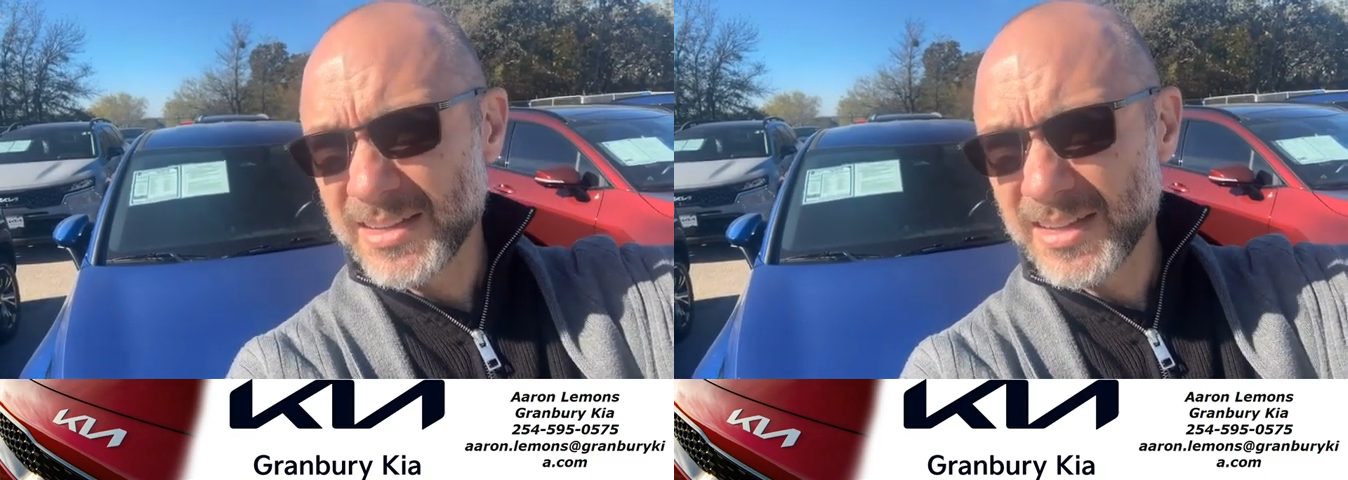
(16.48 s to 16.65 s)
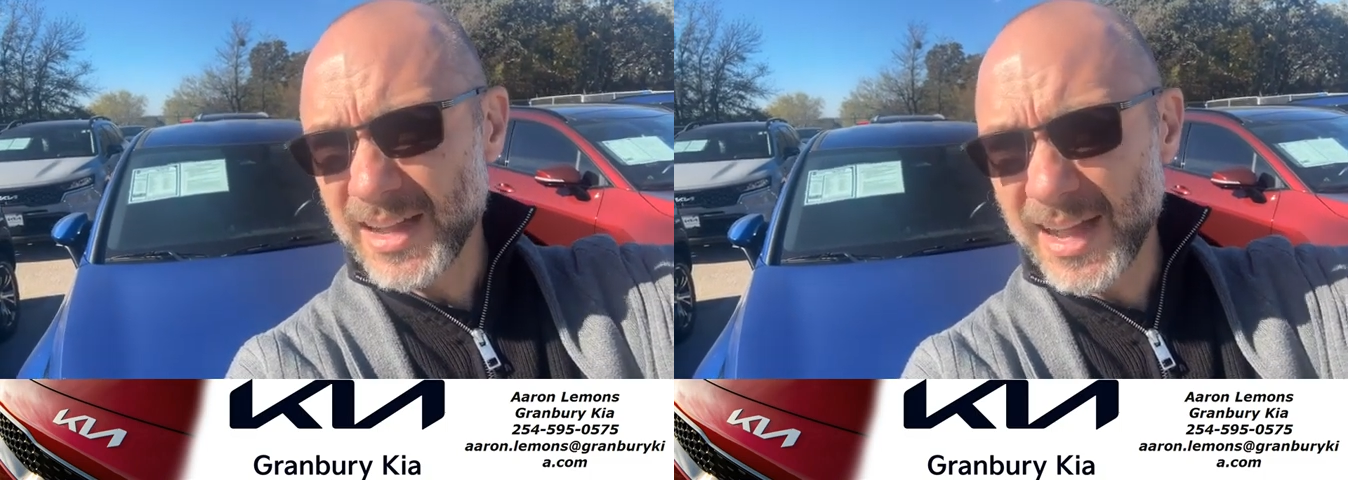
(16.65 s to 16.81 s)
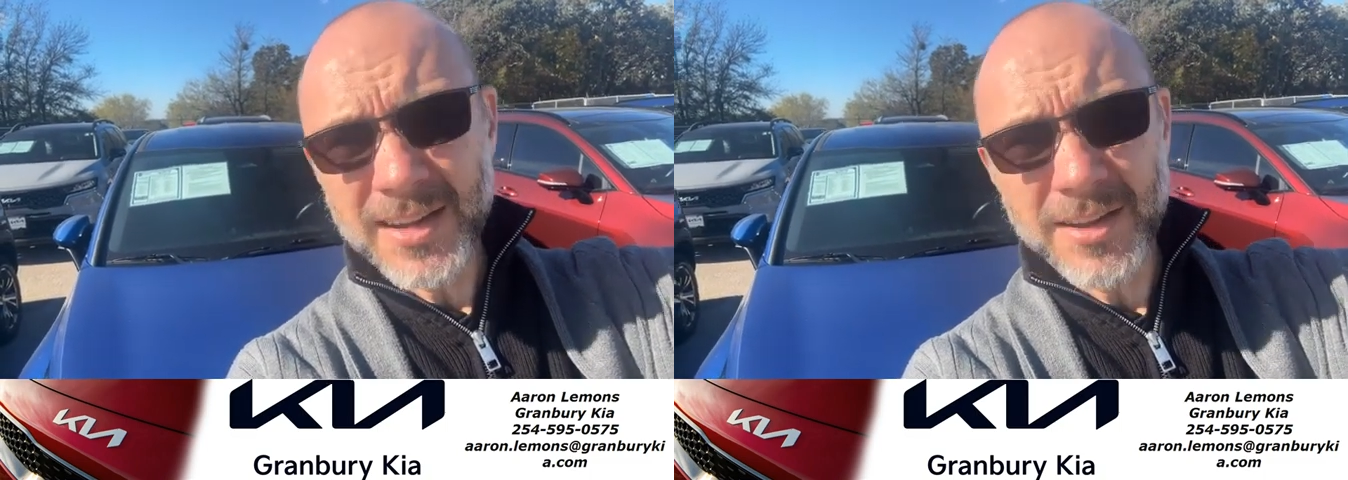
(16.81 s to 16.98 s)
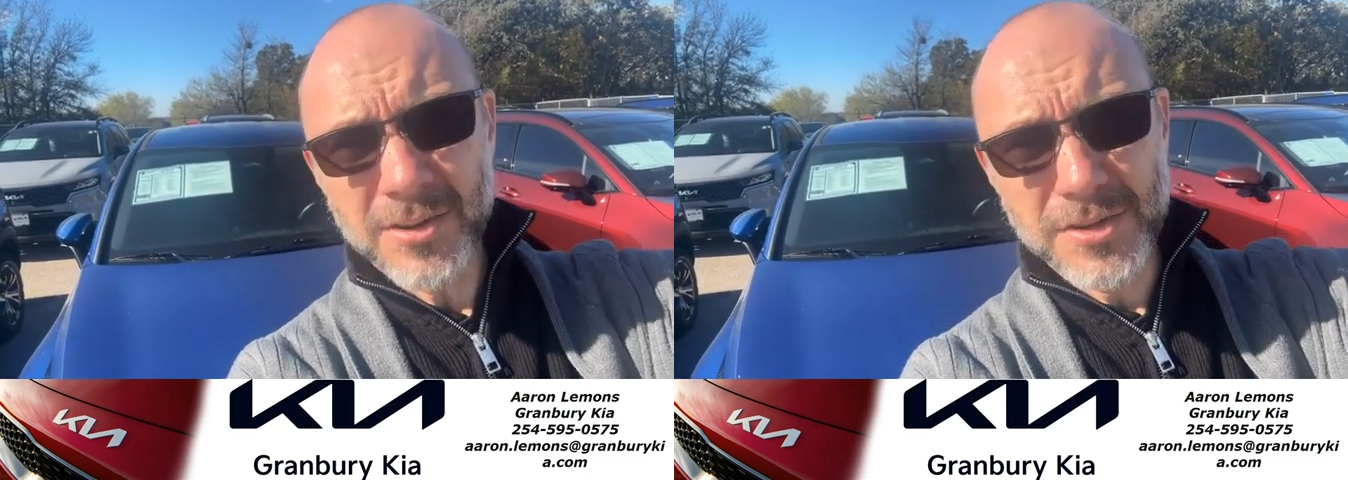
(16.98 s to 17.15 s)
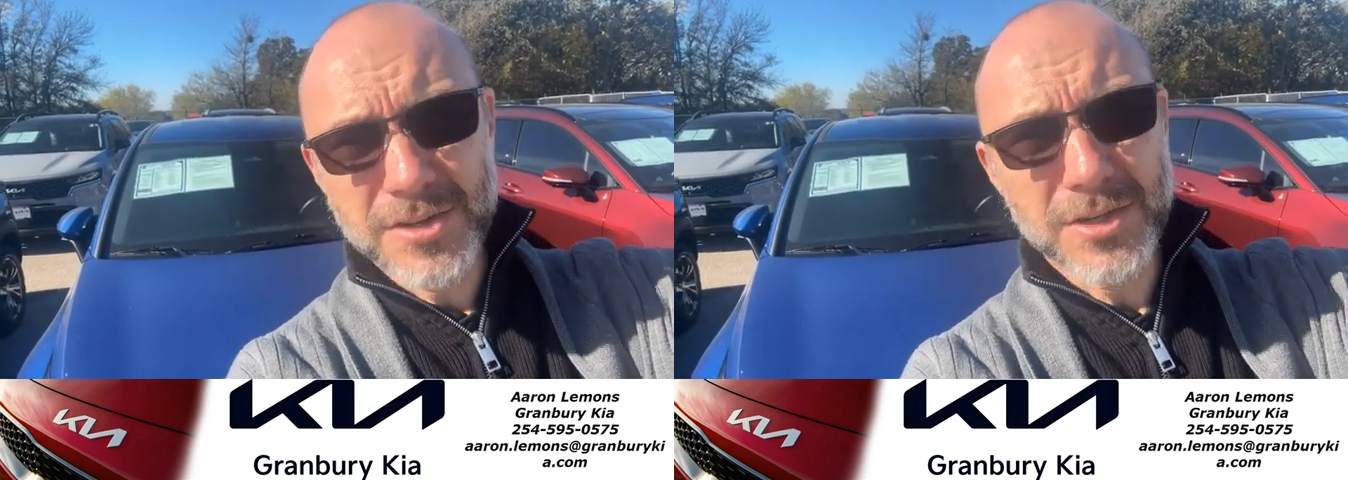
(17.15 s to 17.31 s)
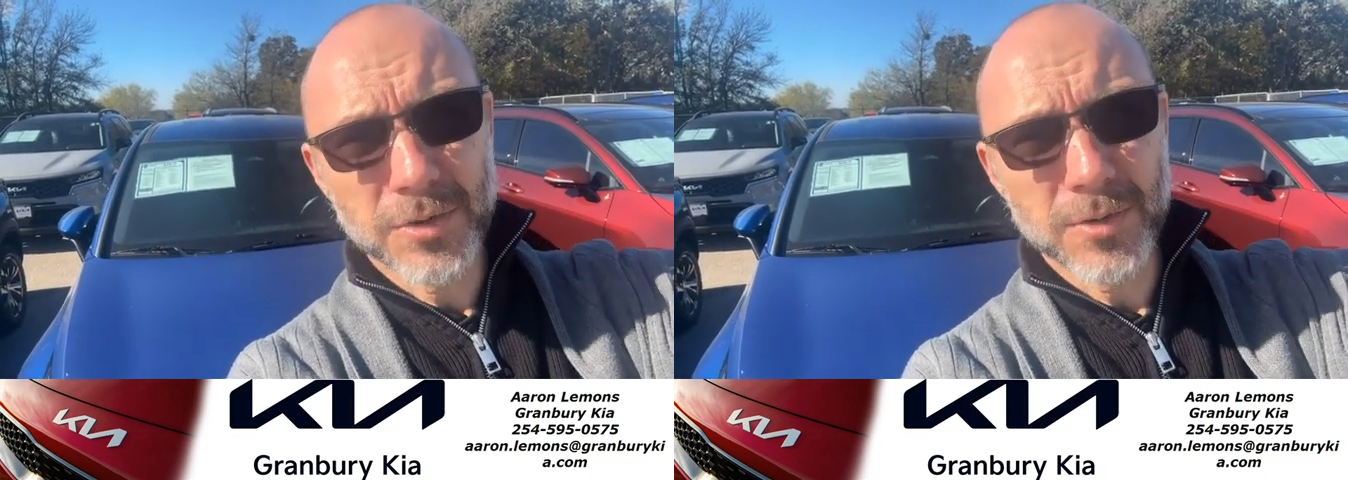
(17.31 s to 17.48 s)
I can go to the
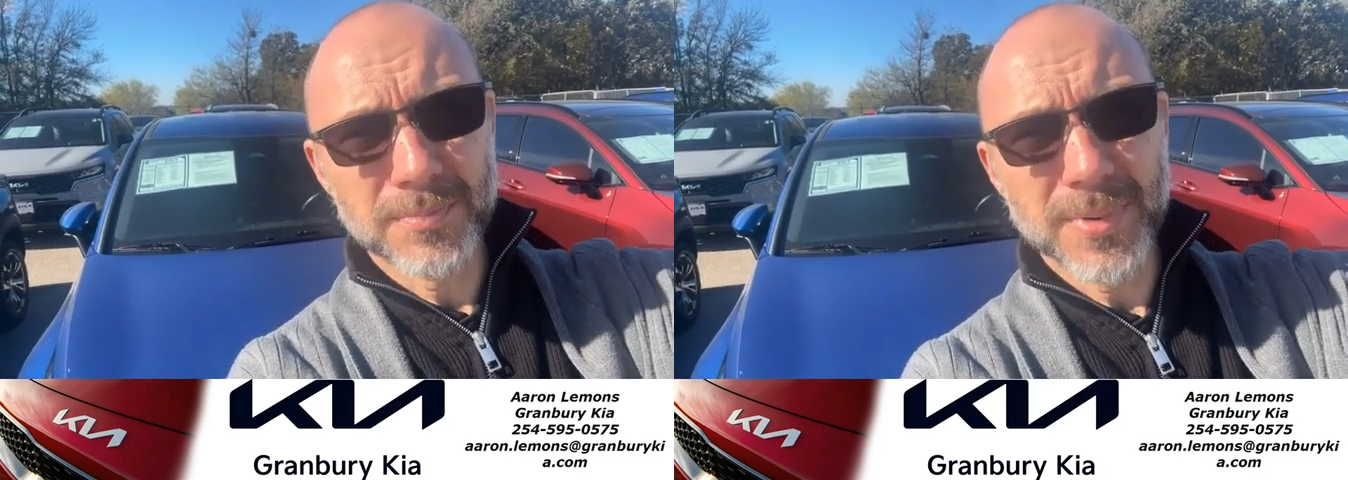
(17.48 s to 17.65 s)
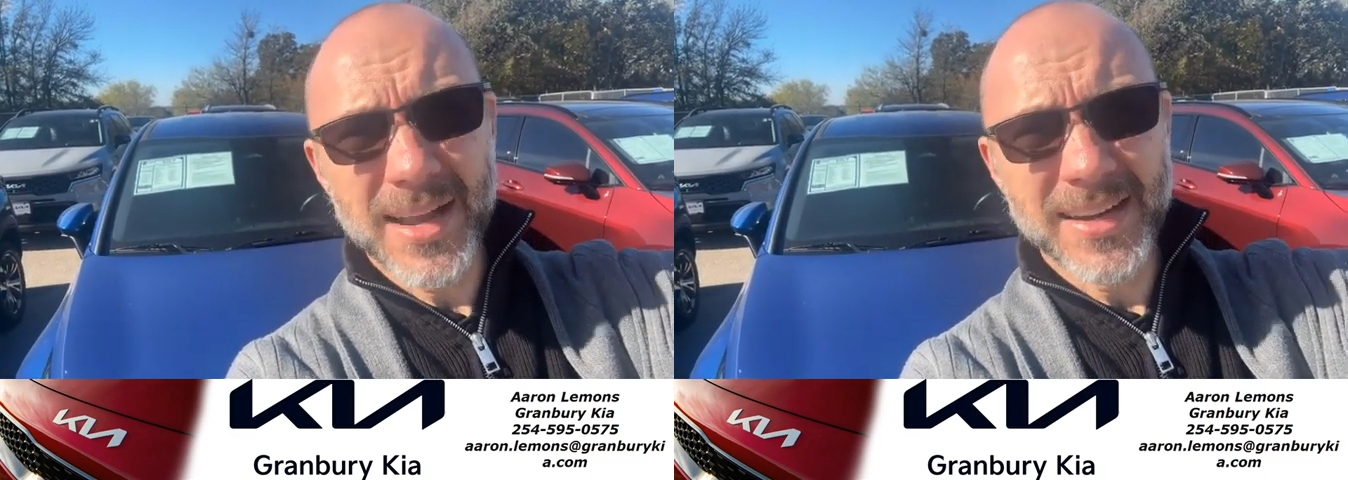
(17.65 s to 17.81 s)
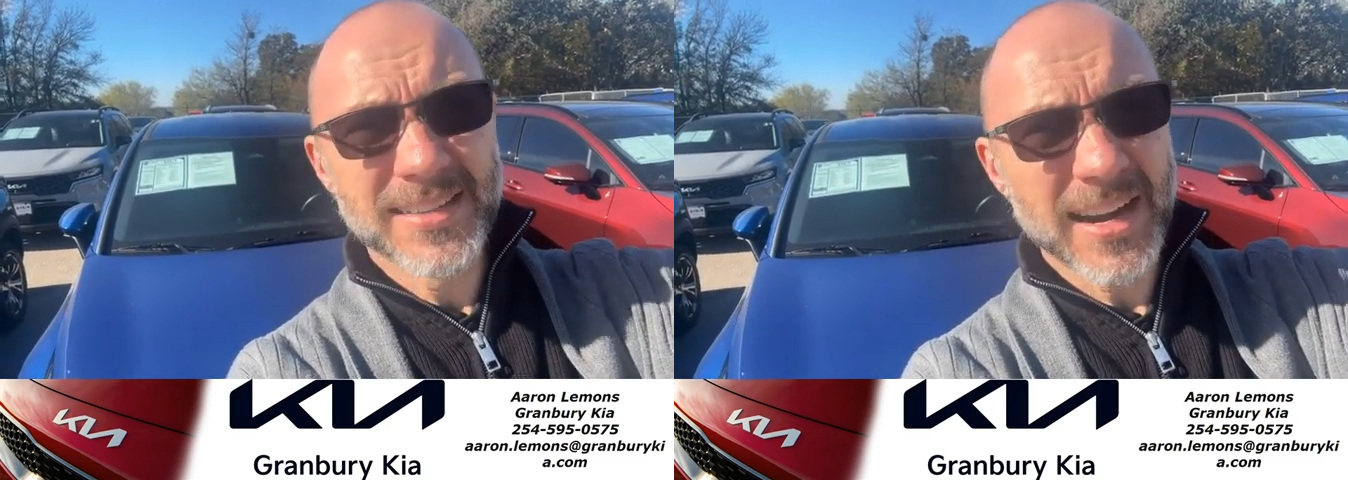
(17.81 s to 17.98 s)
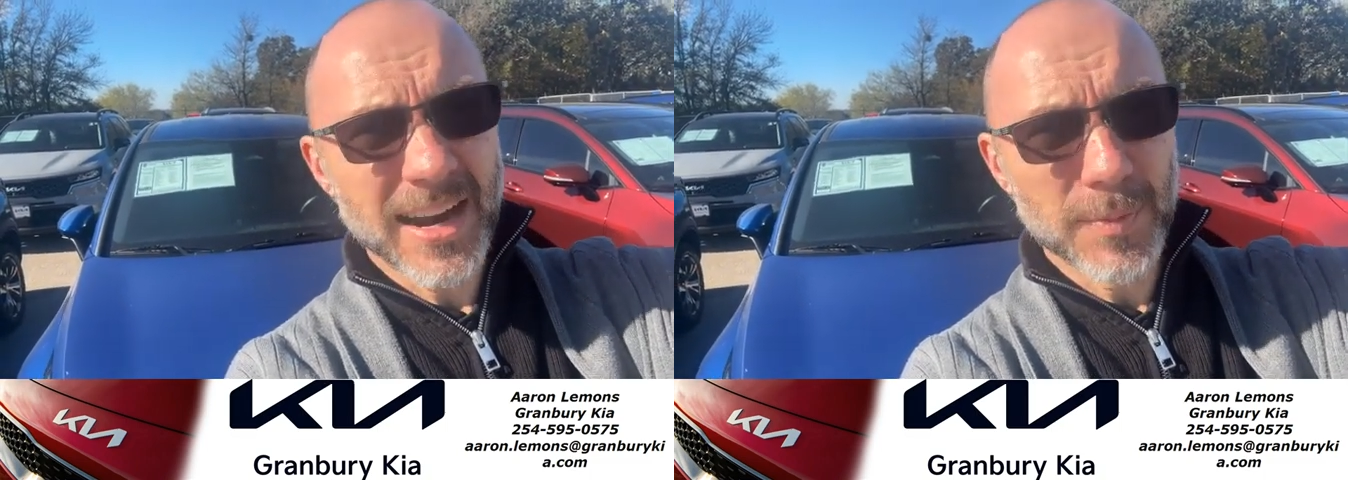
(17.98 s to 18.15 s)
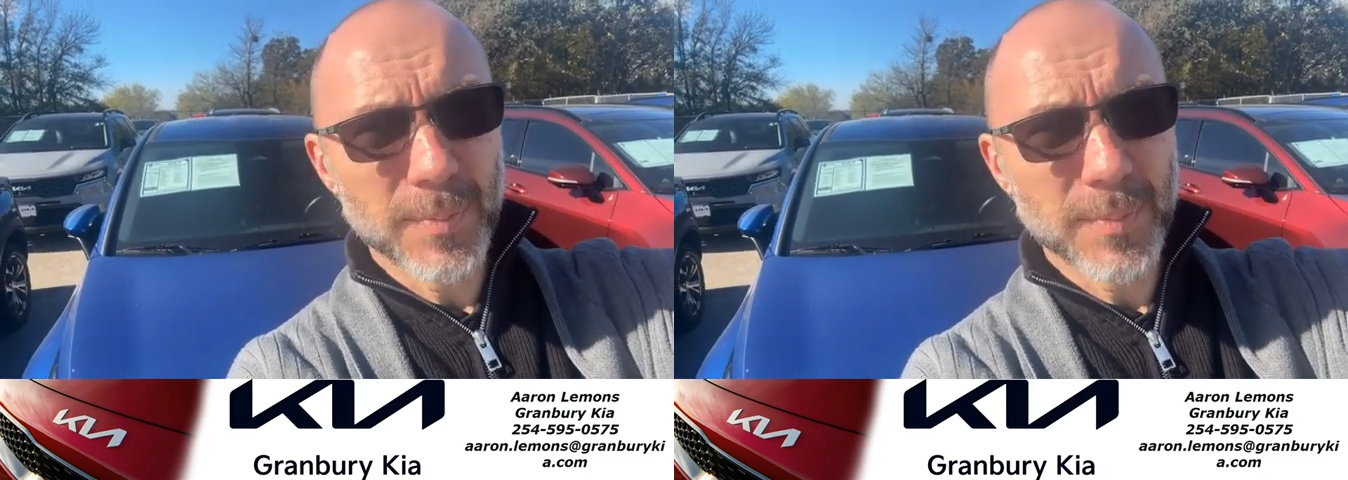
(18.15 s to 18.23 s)
store and buy an entire